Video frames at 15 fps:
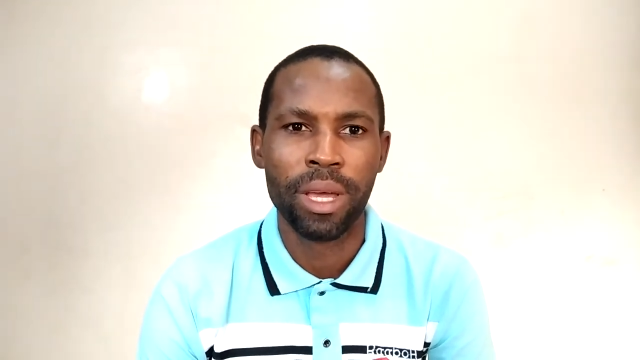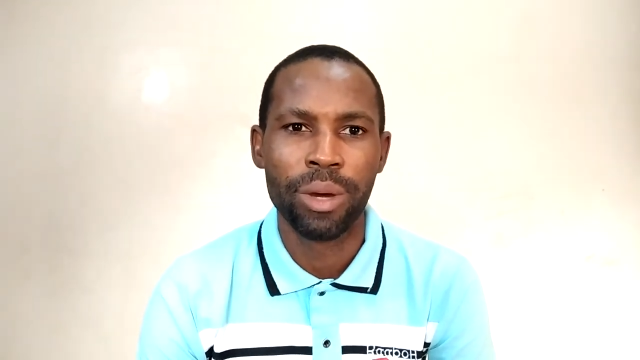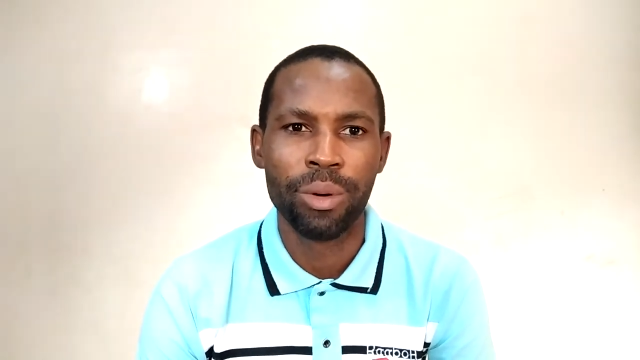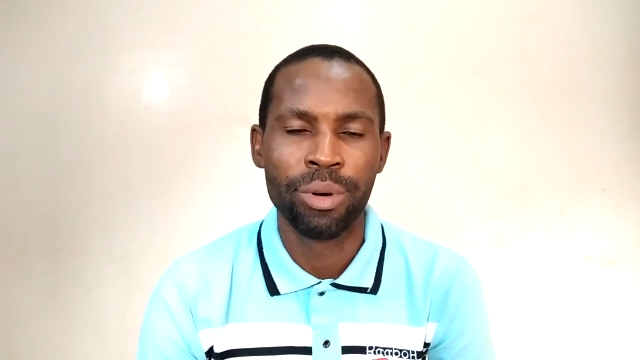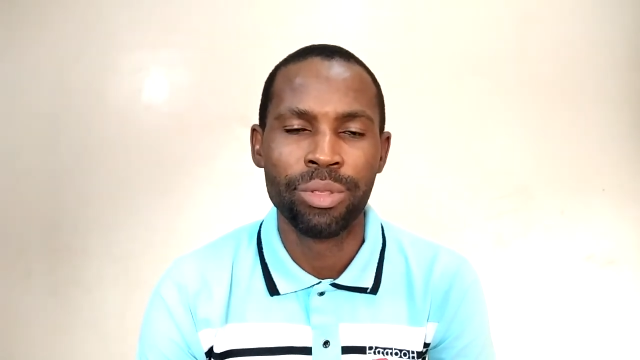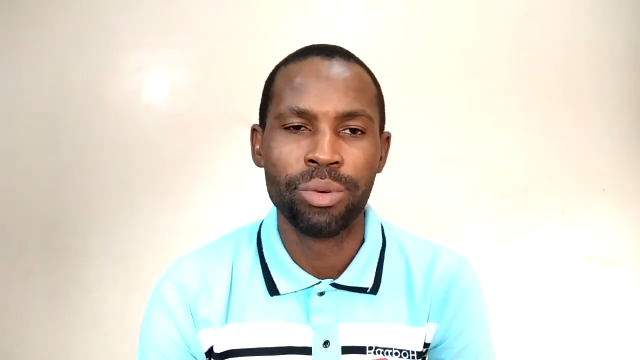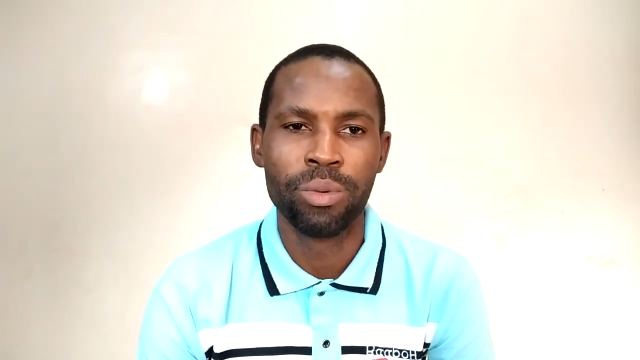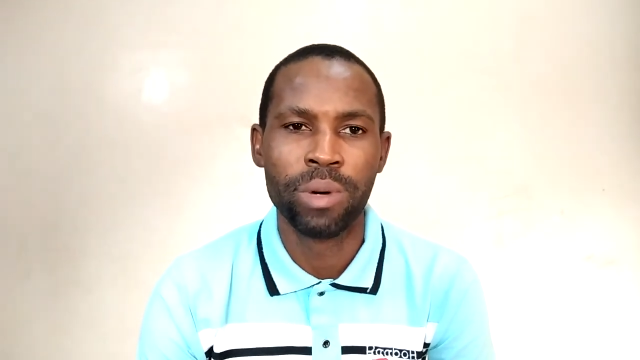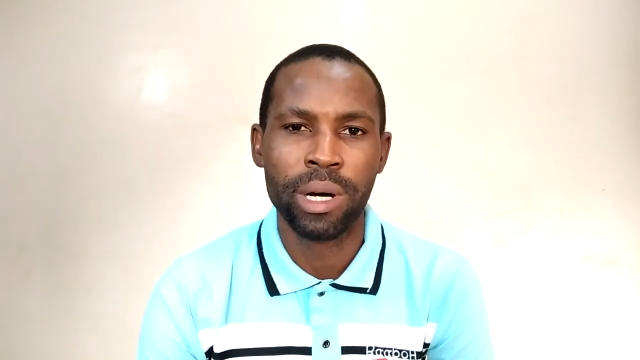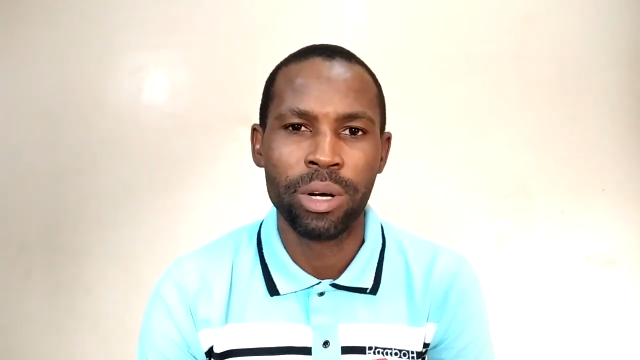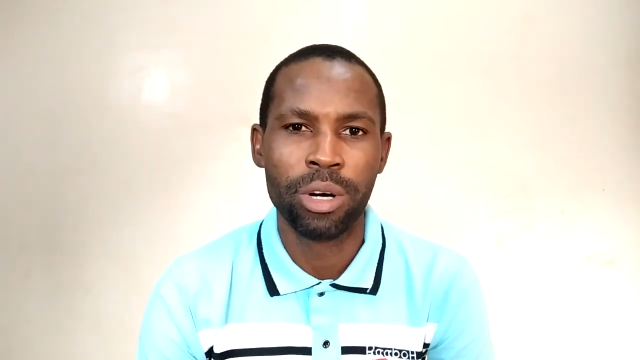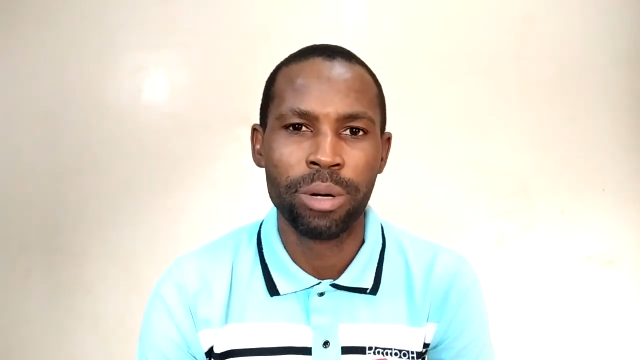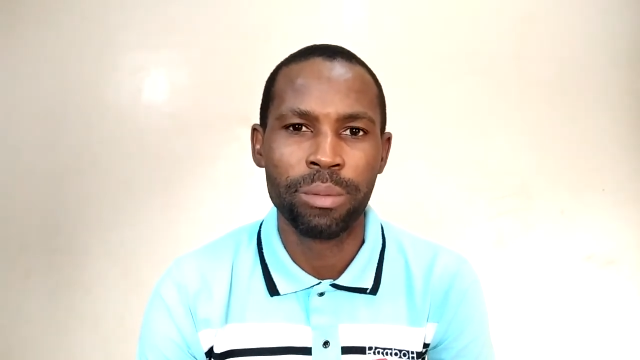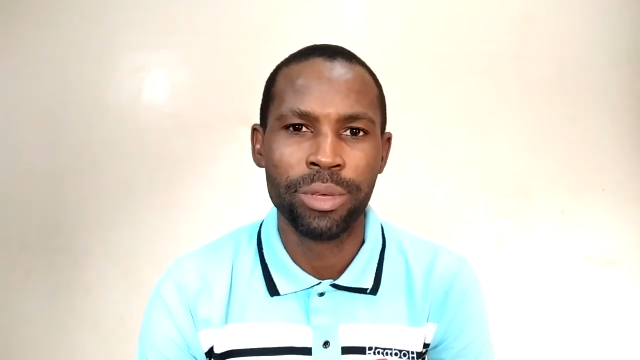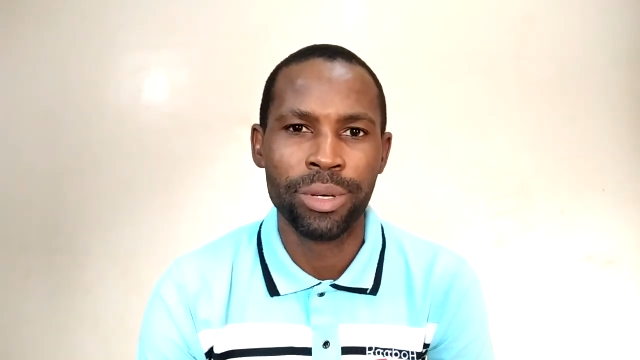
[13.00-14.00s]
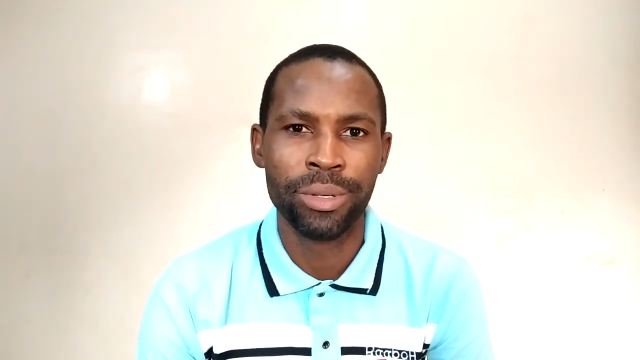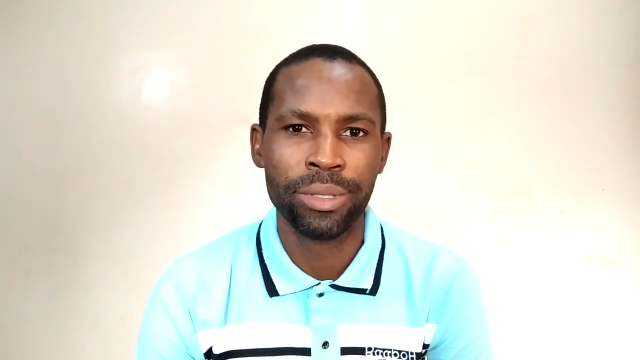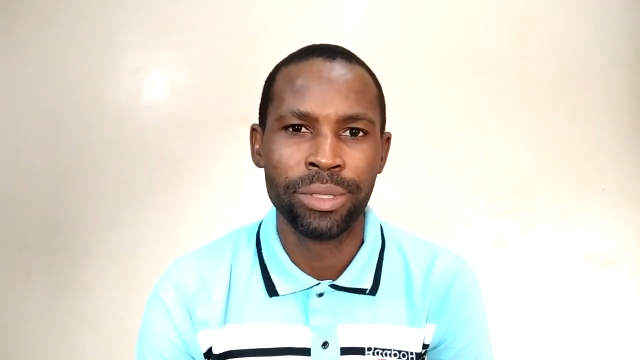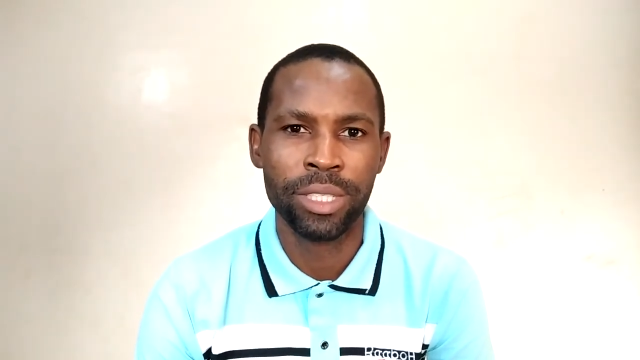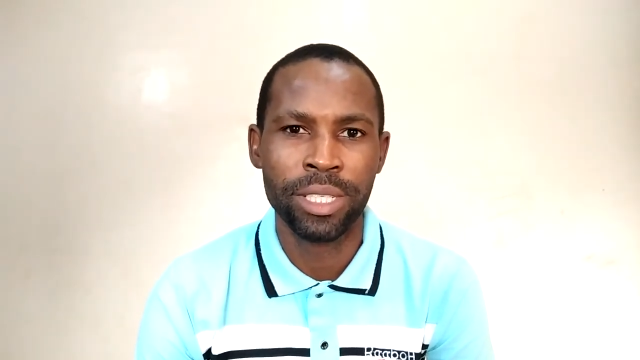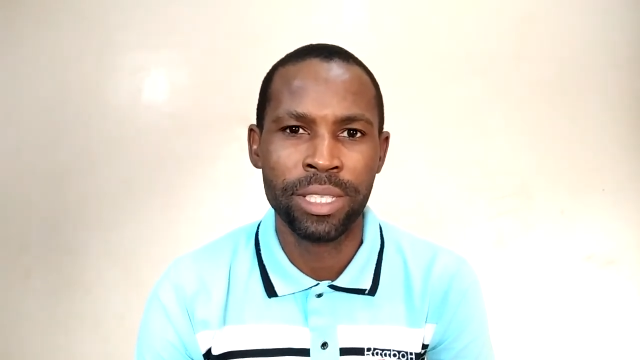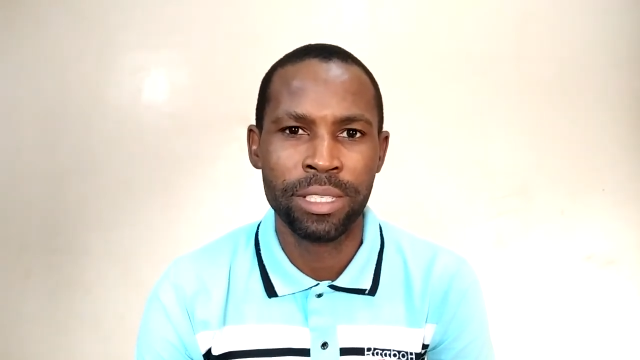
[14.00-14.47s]
I want to welcome you.
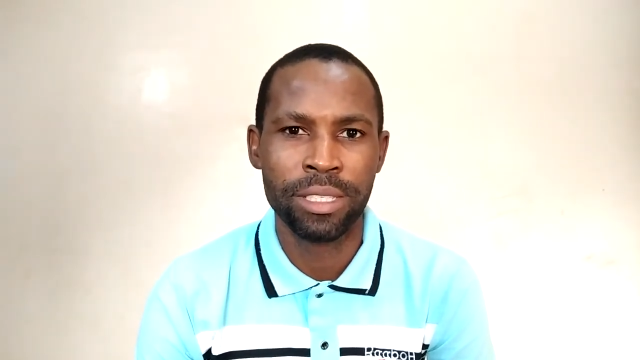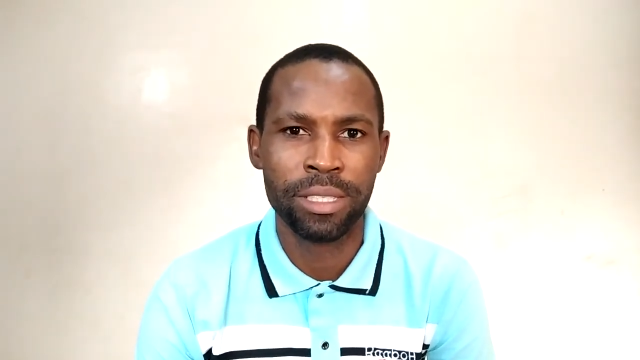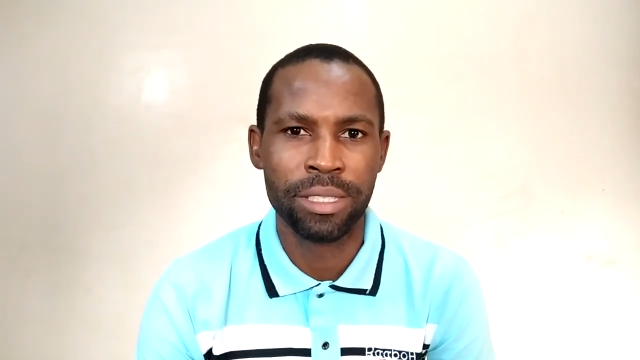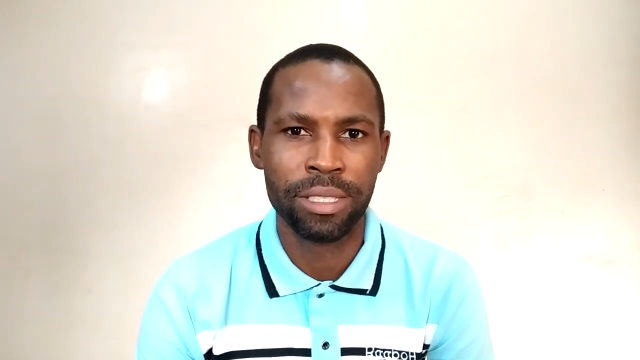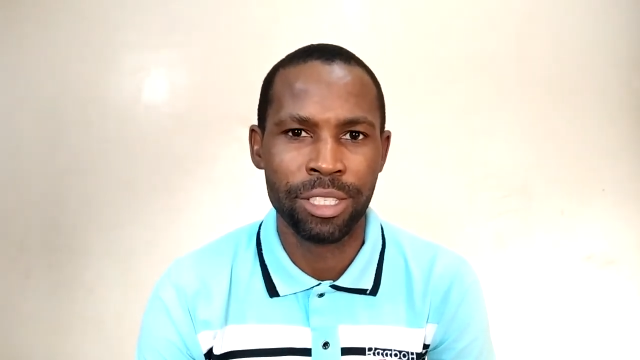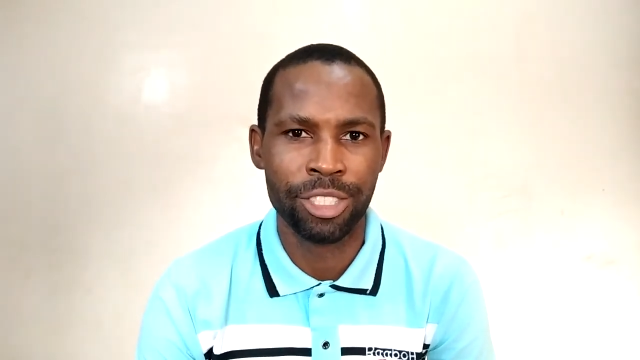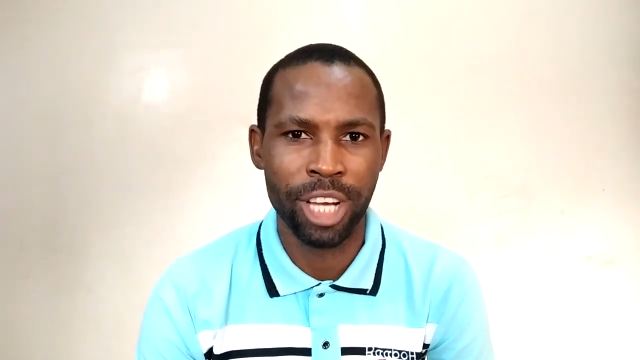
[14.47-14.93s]
This is a